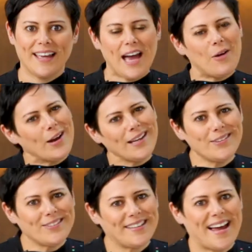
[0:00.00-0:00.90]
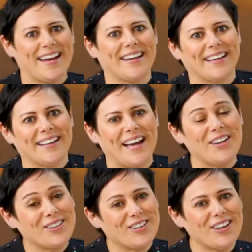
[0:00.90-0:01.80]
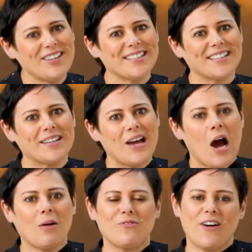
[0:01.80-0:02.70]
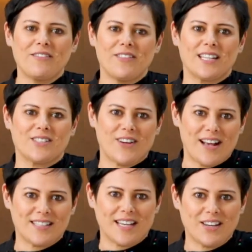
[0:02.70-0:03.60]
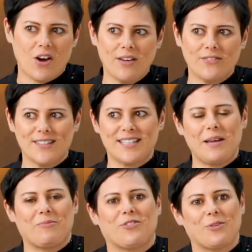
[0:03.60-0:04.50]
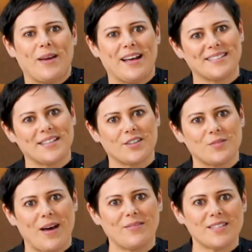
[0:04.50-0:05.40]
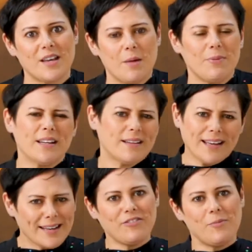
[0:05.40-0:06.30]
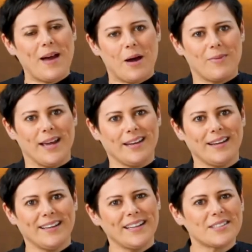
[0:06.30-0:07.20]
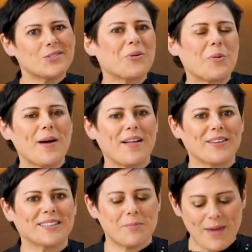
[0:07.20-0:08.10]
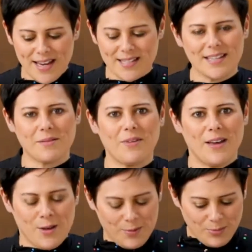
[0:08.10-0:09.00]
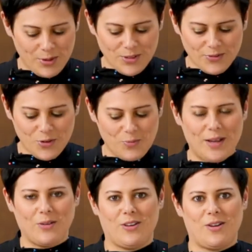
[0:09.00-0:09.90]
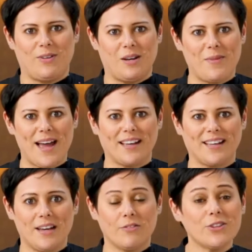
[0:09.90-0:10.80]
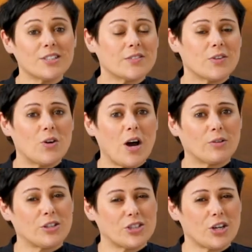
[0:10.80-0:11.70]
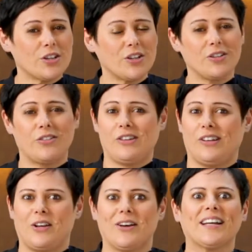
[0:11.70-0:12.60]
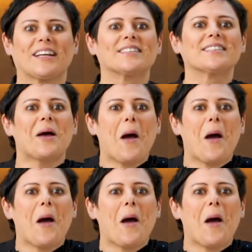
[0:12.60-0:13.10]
How are you today? Are you good? I'm fine, thanks for asking. I haven't slept for about 6 months. But enough about me. Let's talk about this amazing, beautiful meal that I'm going to make. First of all, I'm going to show you the ingredients.